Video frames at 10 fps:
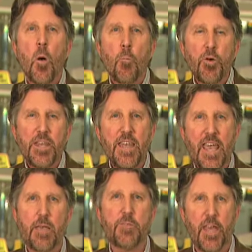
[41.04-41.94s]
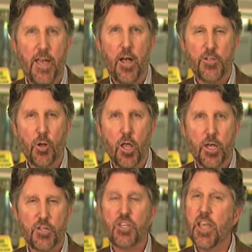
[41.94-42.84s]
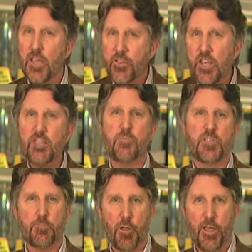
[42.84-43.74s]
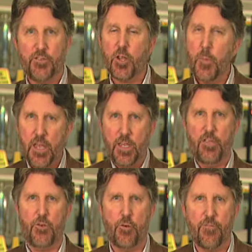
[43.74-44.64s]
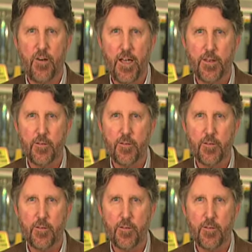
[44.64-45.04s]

Put a name tag on your luggage in case it is misplaced. It'll make it easier to find.